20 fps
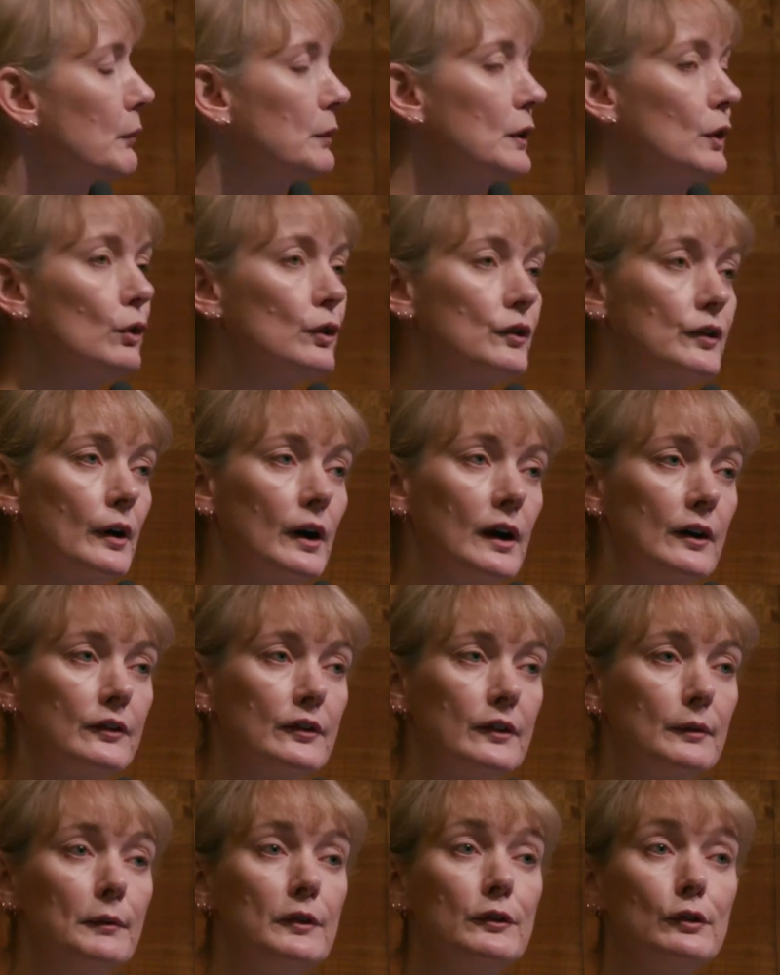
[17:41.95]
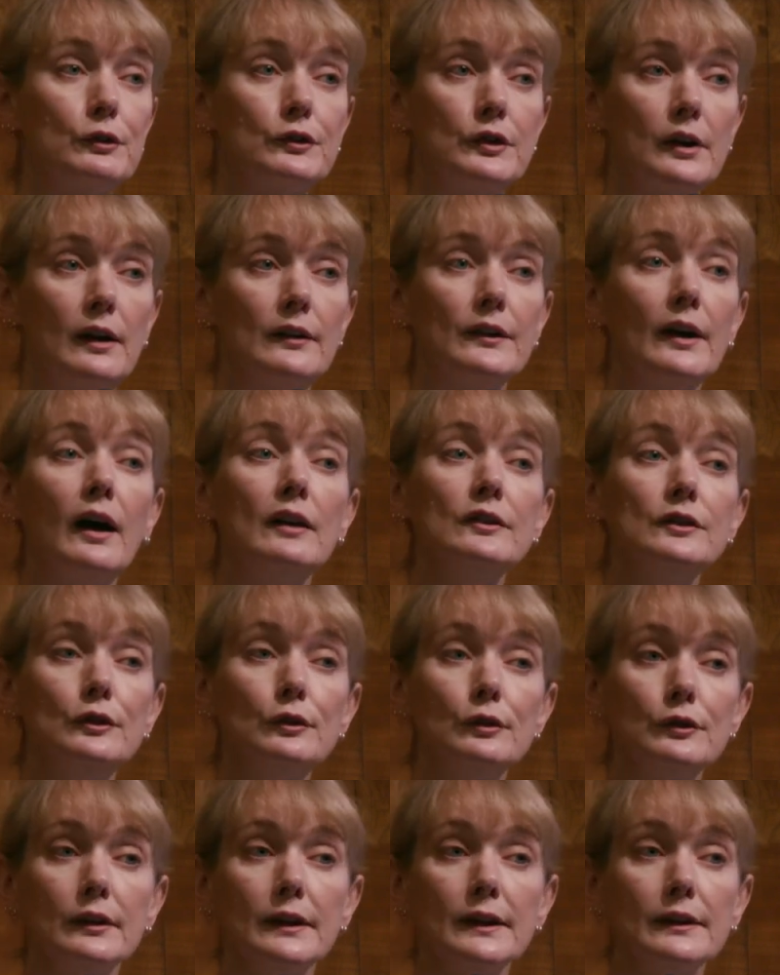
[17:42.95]
We also asked them, is your child
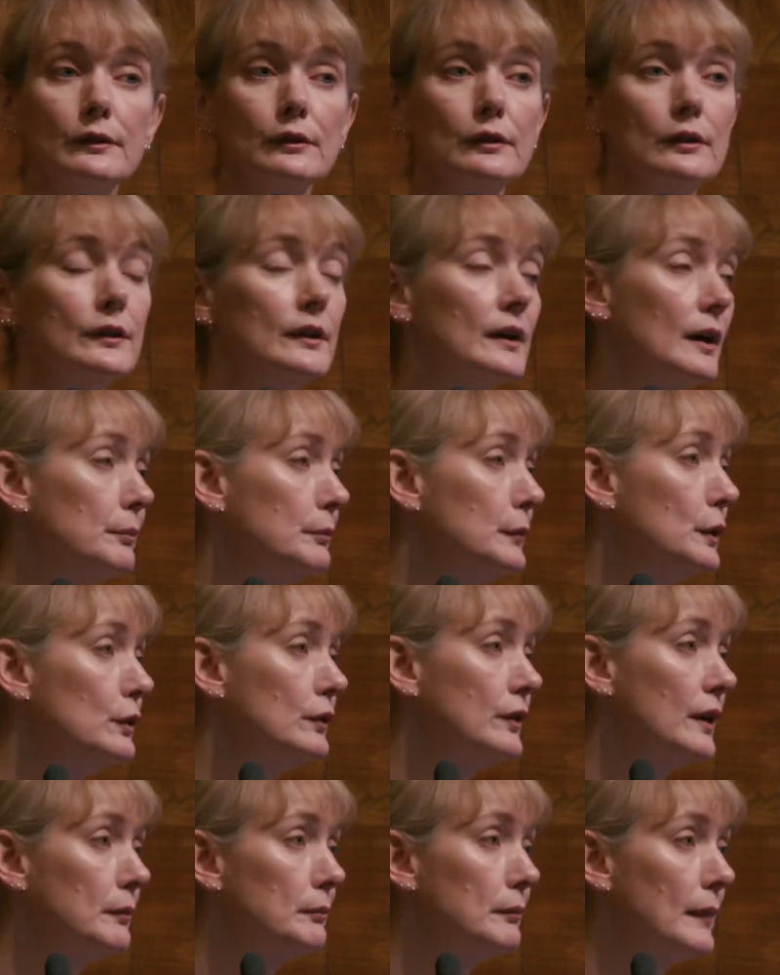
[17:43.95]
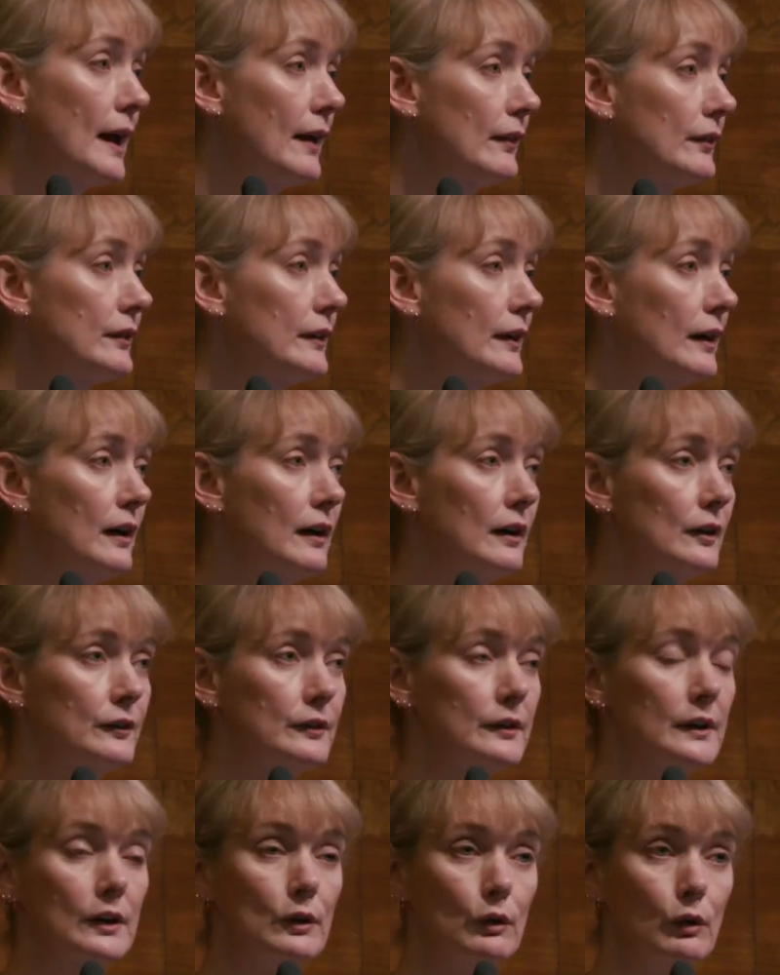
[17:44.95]
unusually good at music, math,
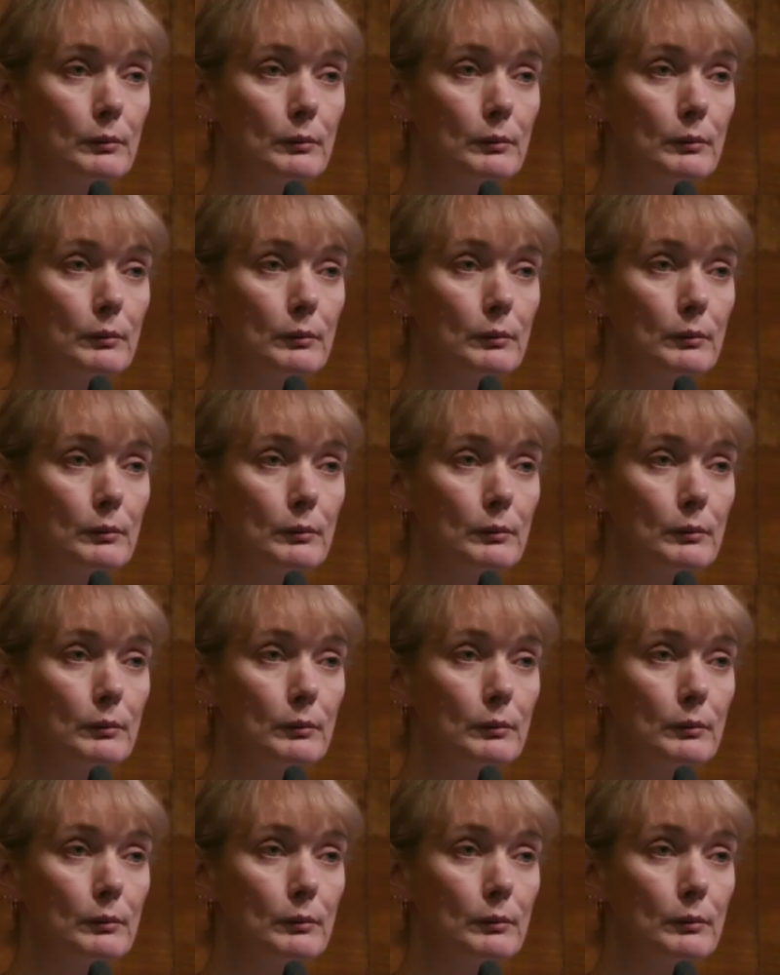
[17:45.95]
art,